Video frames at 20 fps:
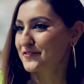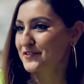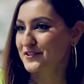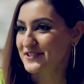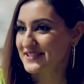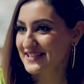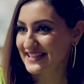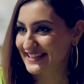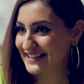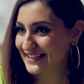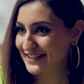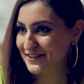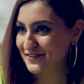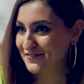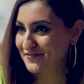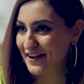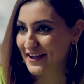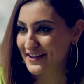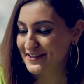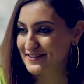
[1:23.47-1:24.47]
First Lady
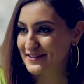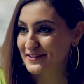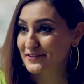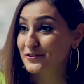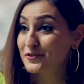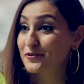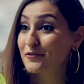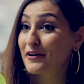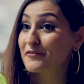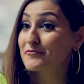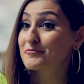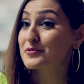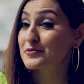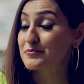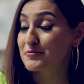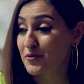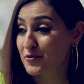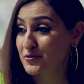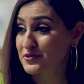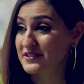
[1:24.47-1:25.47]
of Iceland, you have
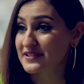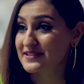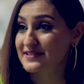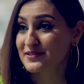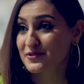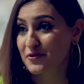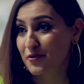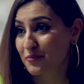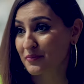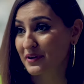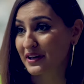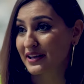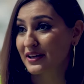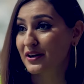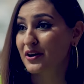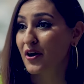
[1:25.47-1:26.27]
promoted so many